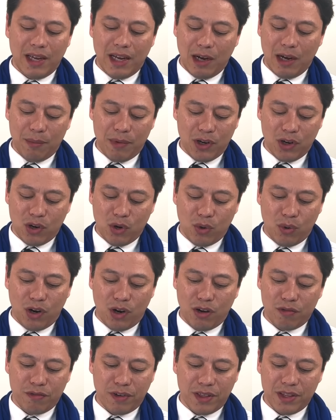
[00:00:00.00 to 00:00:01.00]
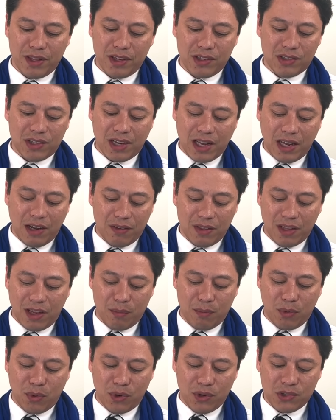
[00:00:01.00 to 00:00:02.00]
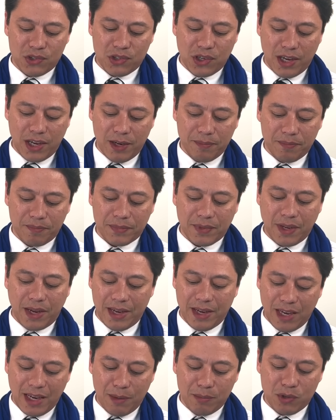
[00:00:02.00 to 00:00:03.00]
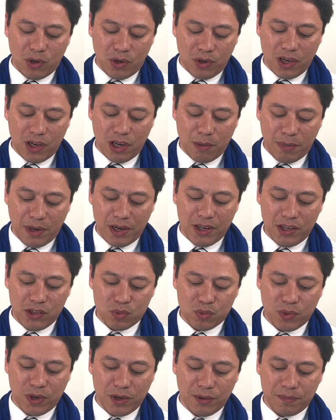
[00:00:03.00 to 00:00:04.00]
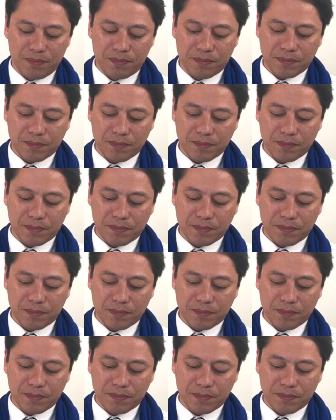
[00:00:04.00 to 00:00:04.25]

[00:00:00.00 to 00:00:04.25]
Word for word: I'm going to go off on this and I have a lot more to say. I am talking about Israel.